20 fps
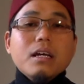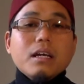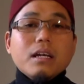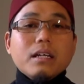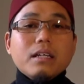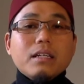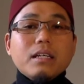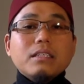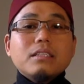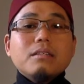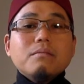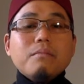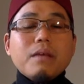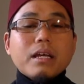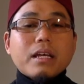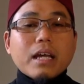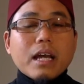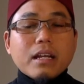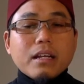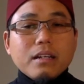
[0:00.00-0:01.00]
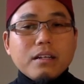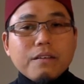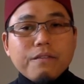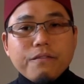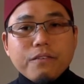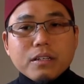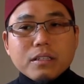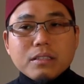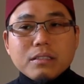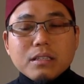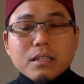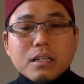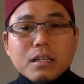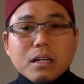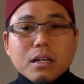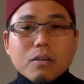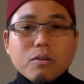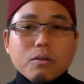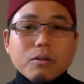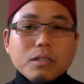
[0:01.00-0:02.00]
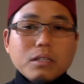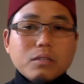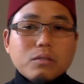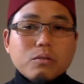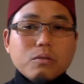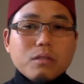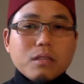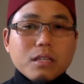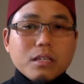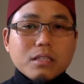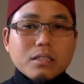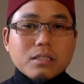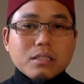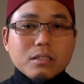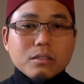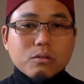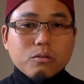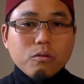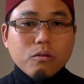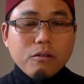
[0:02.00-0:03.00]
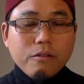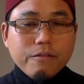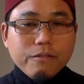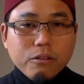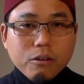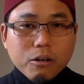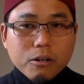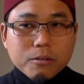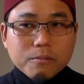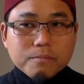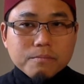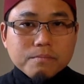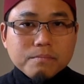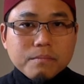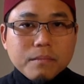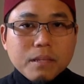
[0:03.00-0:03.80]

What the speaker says: it doesn't make any difference according to this school of thought.